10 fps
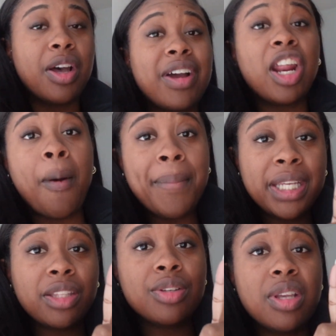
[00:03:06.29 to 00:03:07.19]
So I've got to go
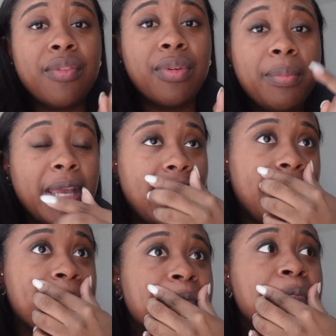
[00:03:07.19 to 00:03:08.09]
pick those up from
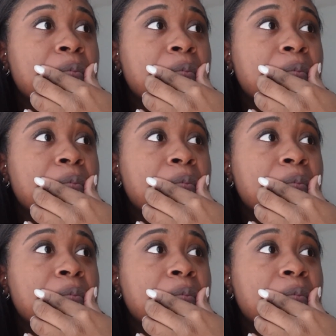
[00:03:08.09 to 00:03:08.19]
being